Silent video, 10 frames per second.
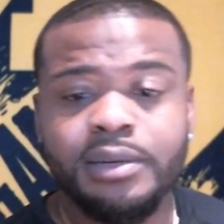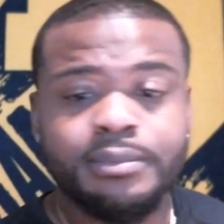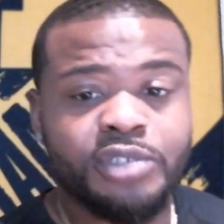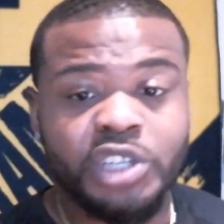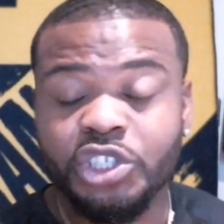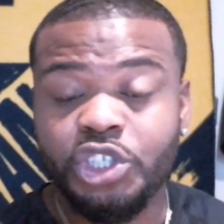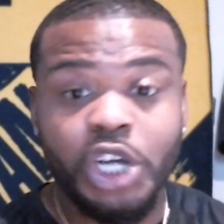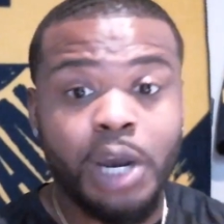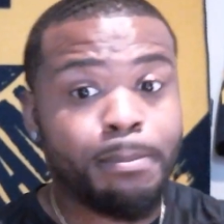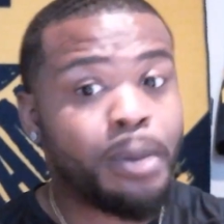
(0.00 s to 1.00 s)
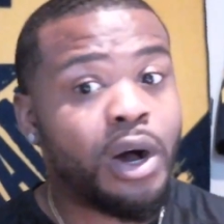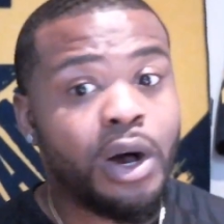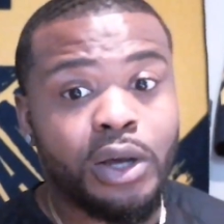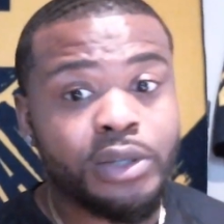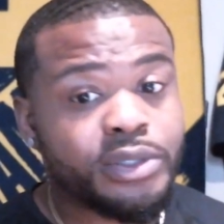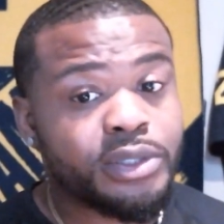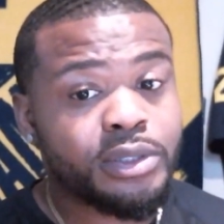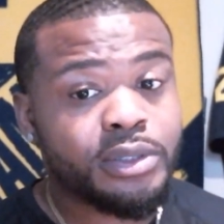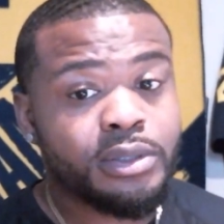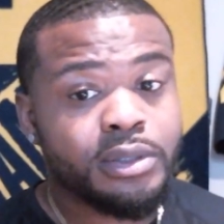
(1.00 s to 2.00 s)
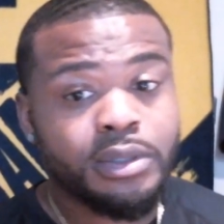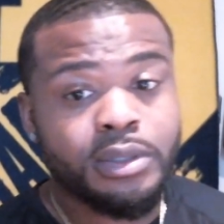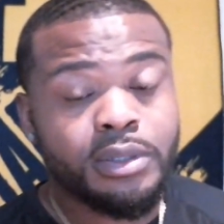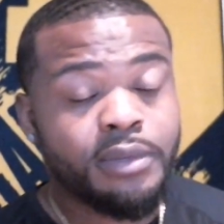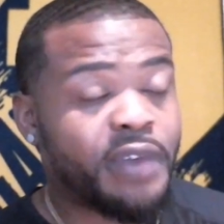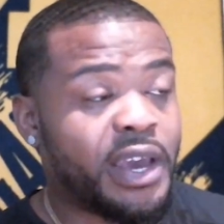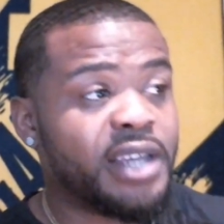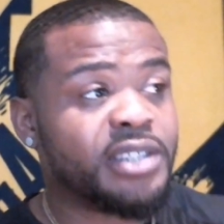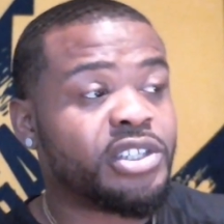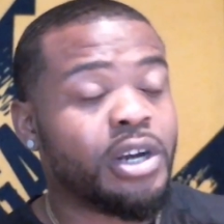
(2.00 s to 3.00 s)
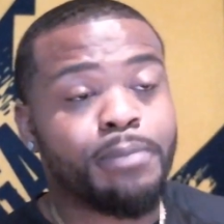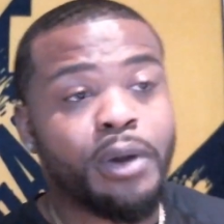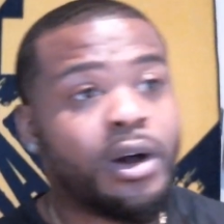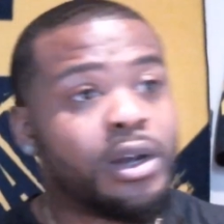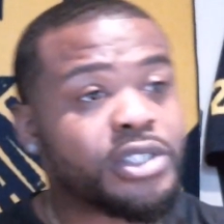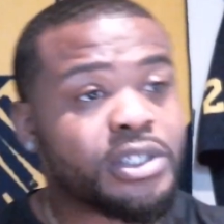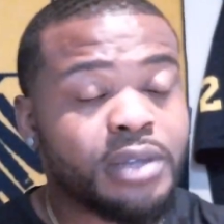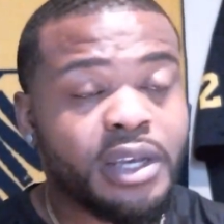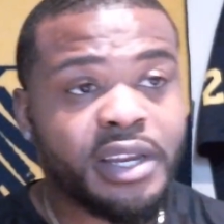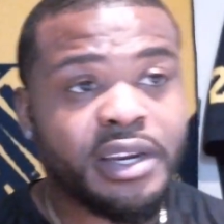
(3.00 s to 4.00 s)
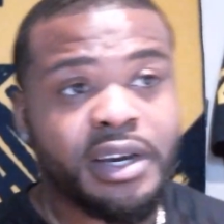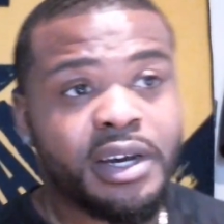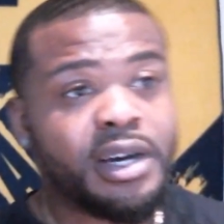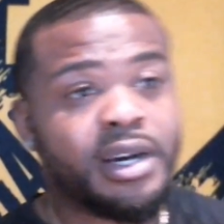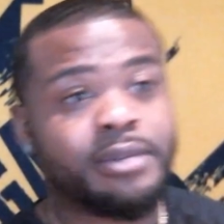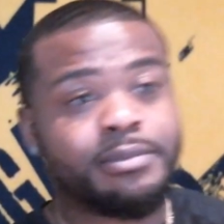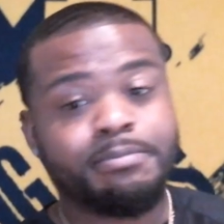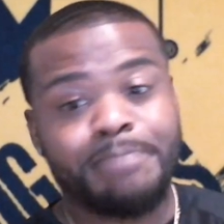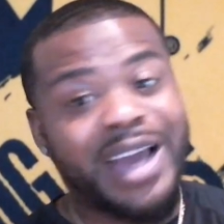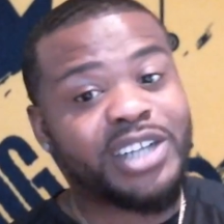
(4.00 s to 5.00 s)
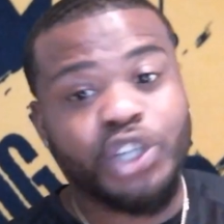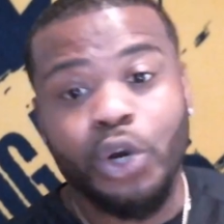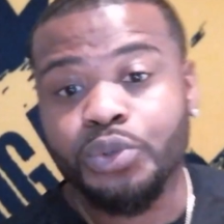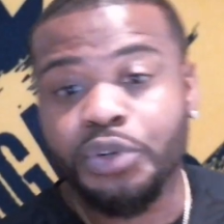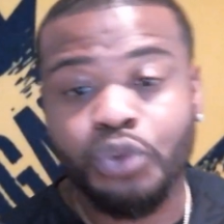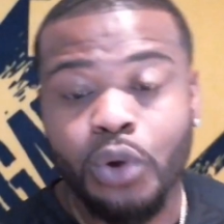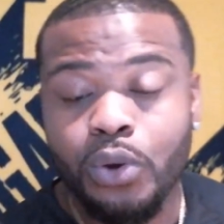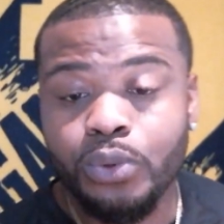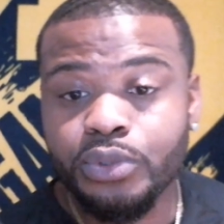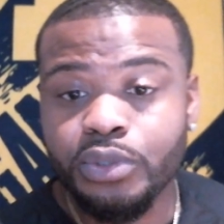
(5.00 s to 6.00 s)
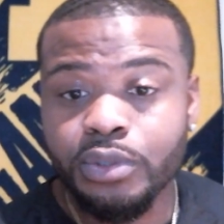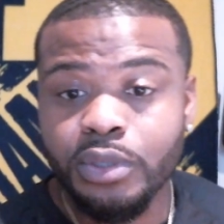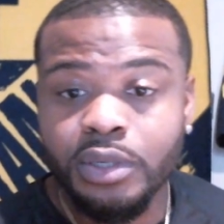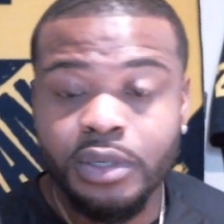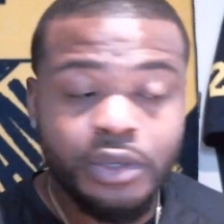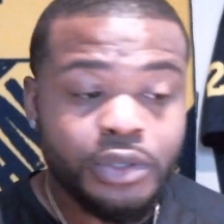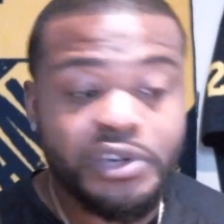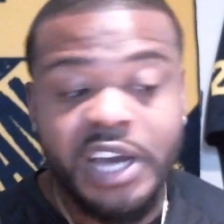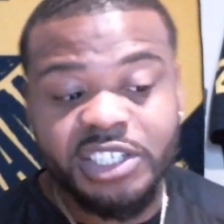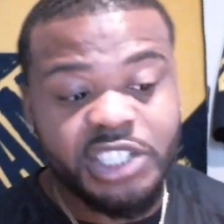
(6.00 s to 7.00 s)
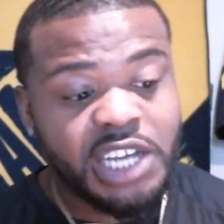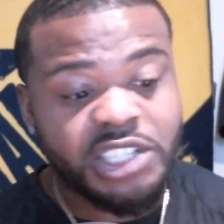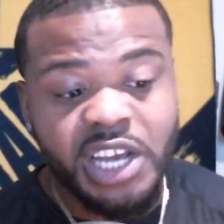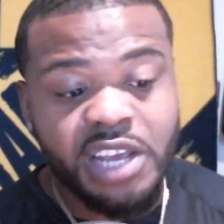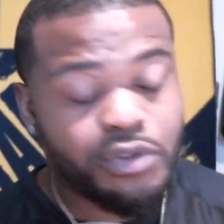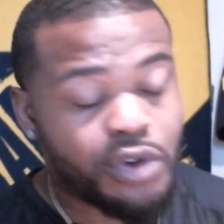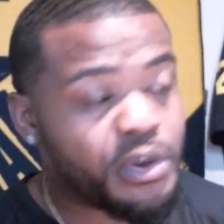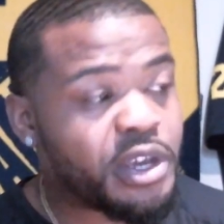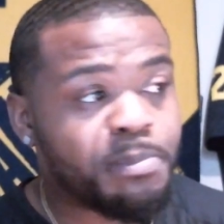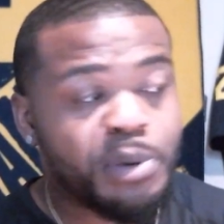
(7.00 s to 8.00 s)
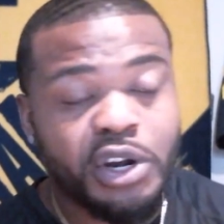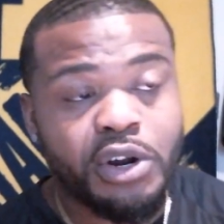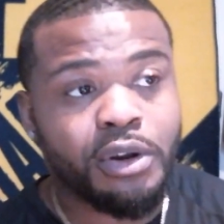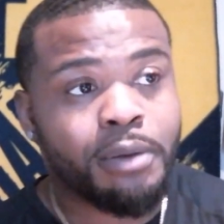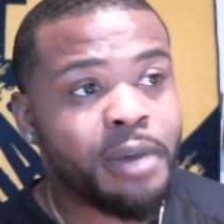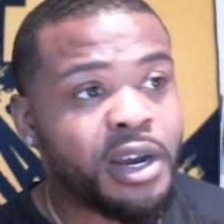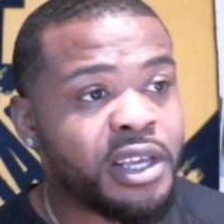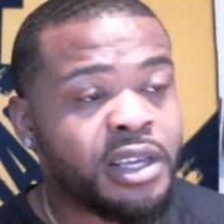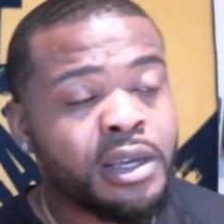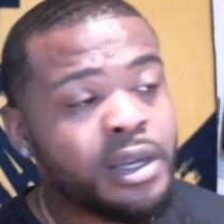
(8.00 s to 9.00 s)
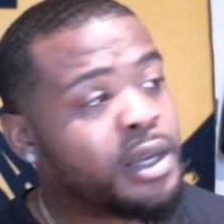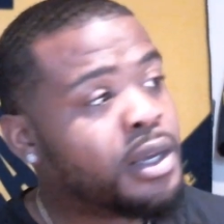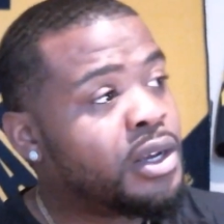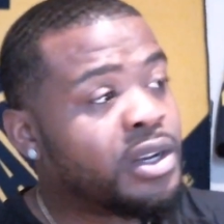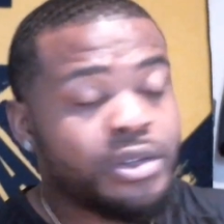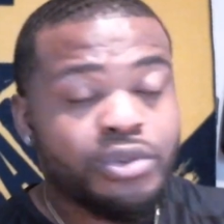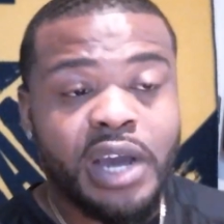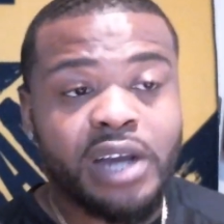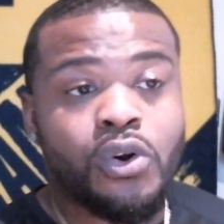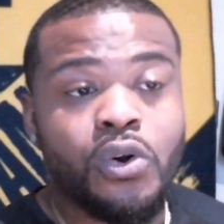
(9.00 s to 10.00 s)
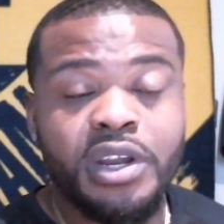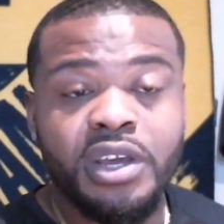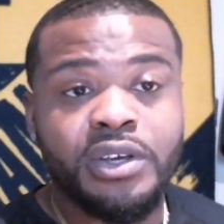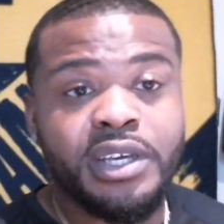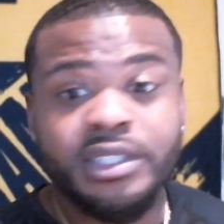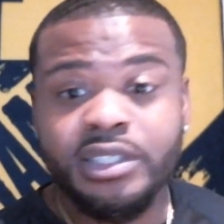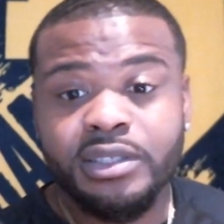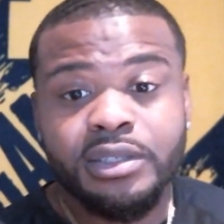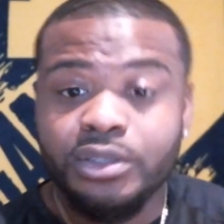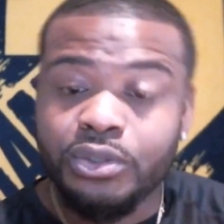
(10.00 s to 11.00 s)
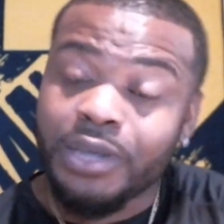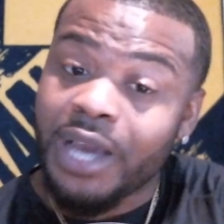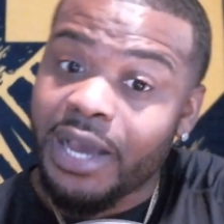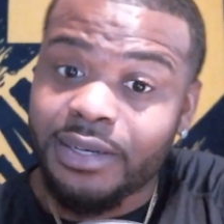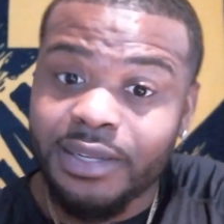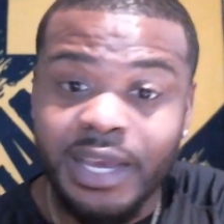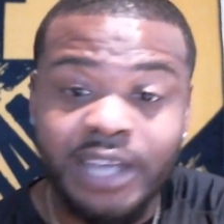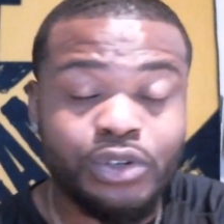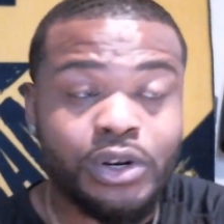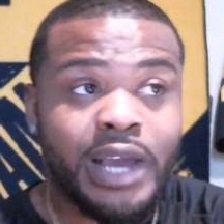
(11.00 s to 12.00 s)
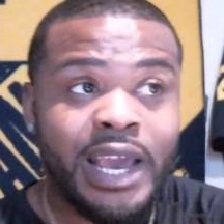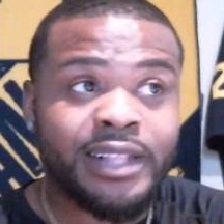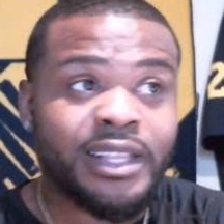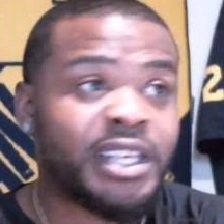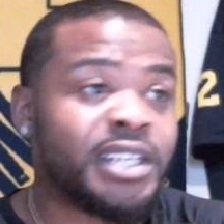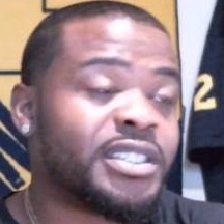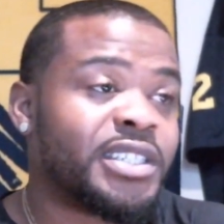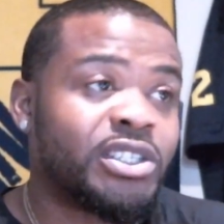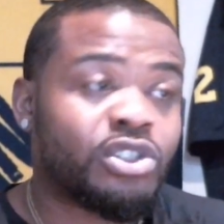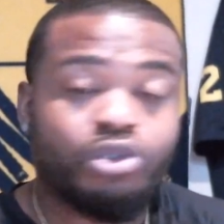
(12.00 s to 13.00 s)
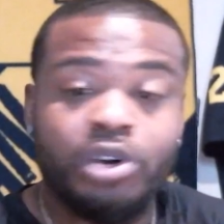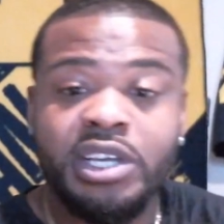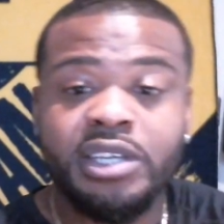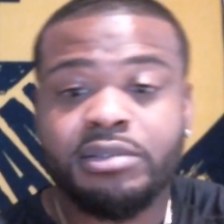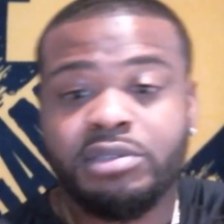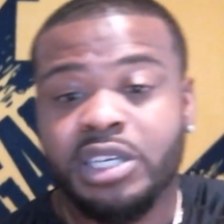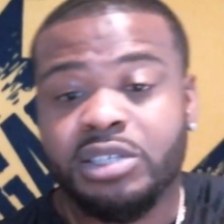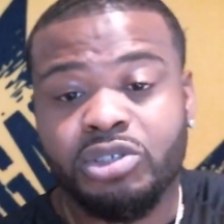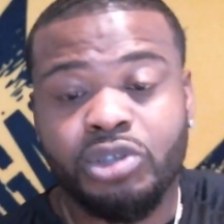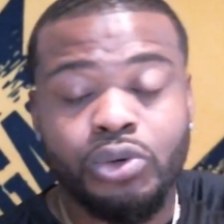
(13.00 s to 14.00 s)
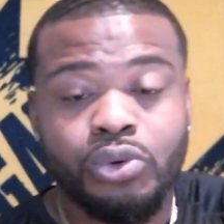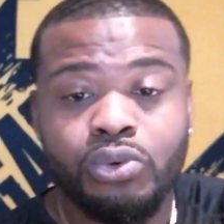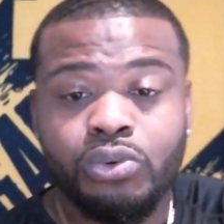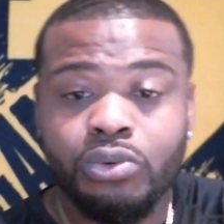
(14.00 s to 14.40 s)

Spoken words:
just jump balls, fades, jump balls, and back shoulder throws. You got JJ, you know you can put it on the money. You got Cornelius, you got Andrell Anthony, 6'3", 6'2".